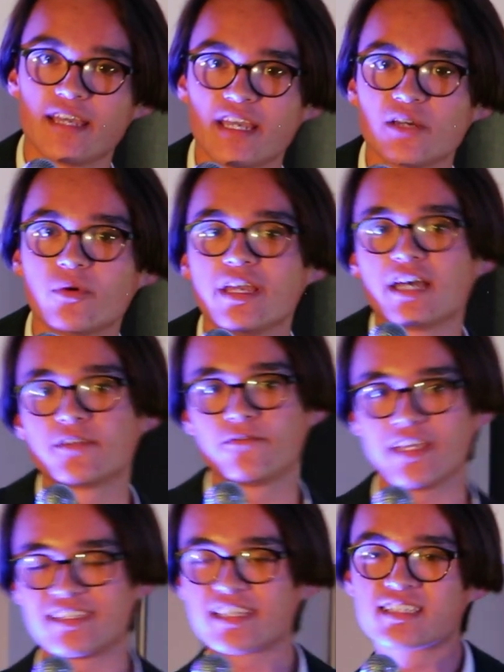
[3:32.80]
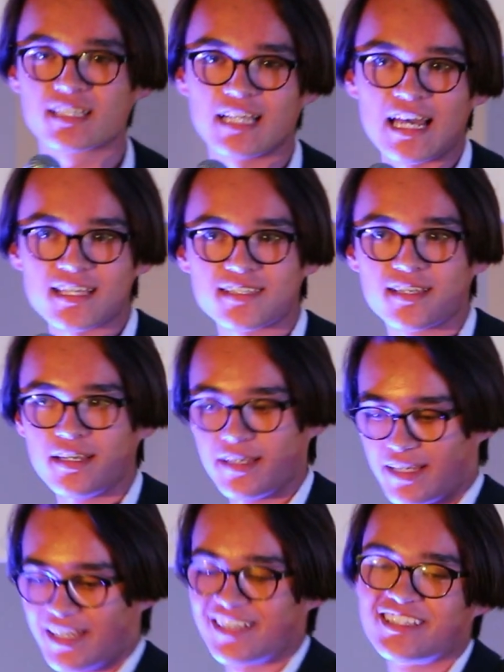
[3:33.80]
day we had physics class,
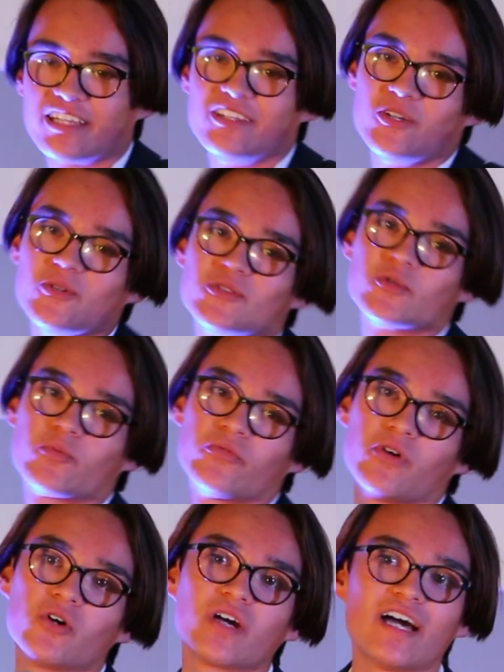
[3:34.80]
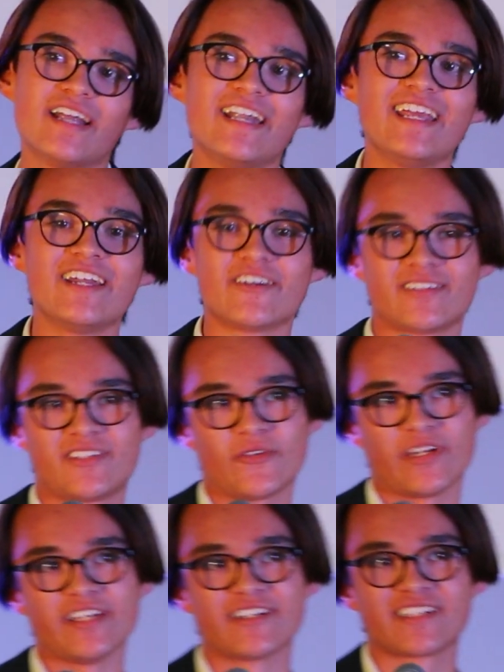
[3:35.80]
that used to provoke a near
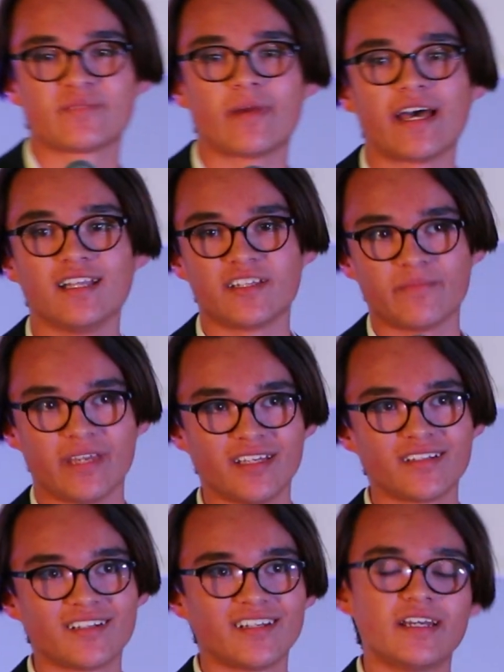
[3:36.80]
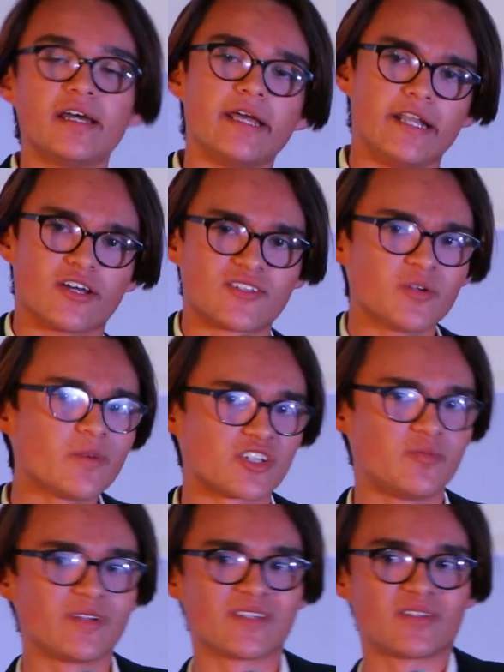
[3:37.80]
tear smile on me. Not so
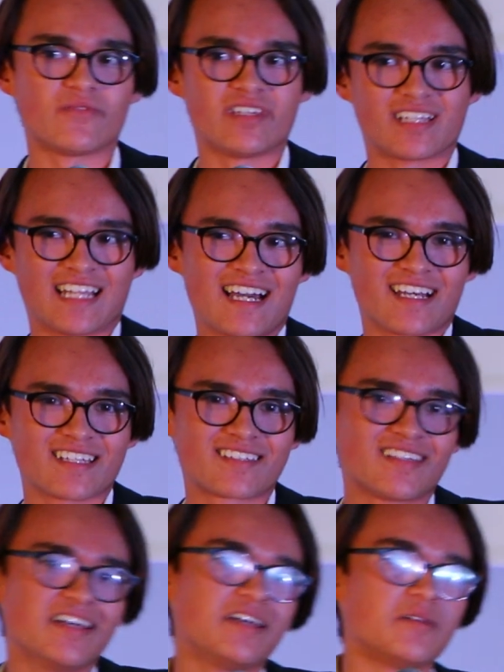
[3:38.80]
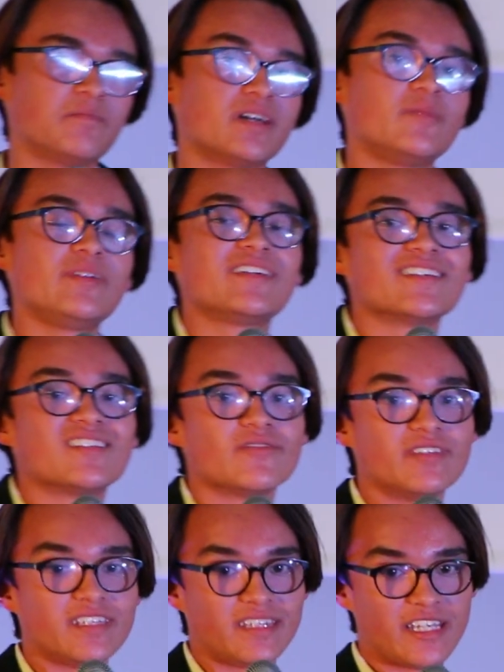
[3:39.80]
much because of the class, but because
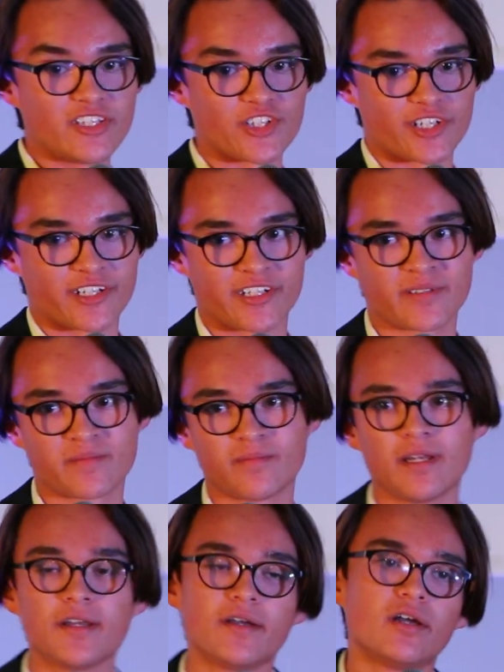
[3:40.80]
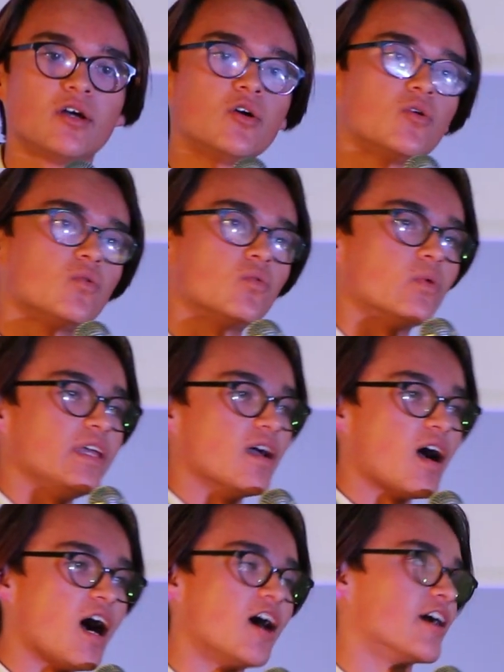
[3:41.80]
of the teacher. We
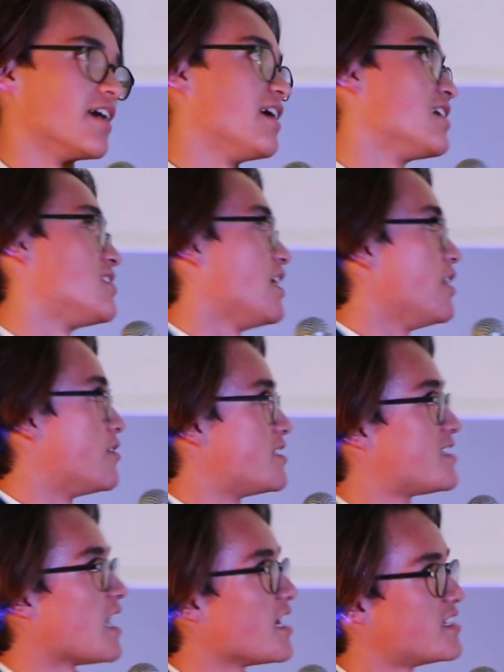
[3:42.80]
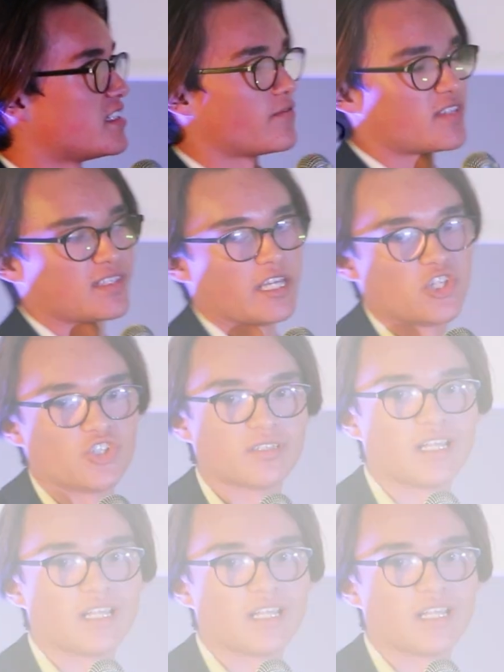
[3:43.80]
are at a decisive stage